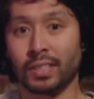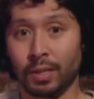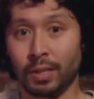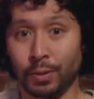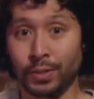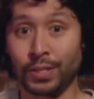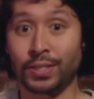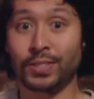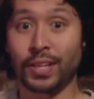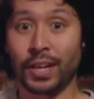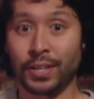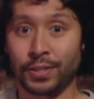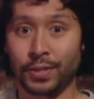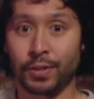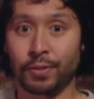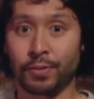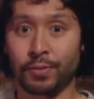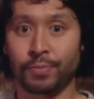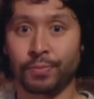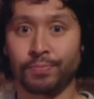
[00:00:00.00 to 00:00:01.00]
It was
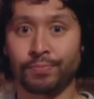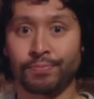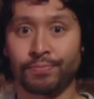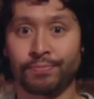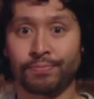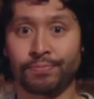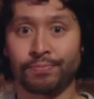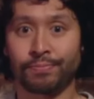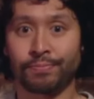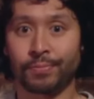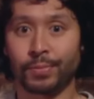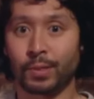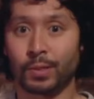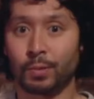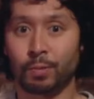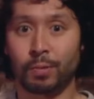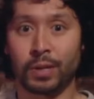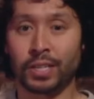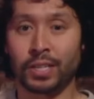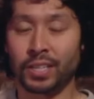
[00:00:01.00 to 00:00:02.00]
insensitive.
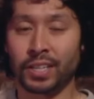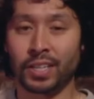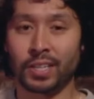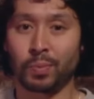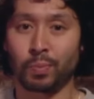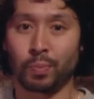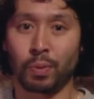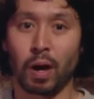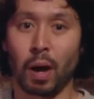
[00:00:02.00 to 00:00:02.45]
We didn't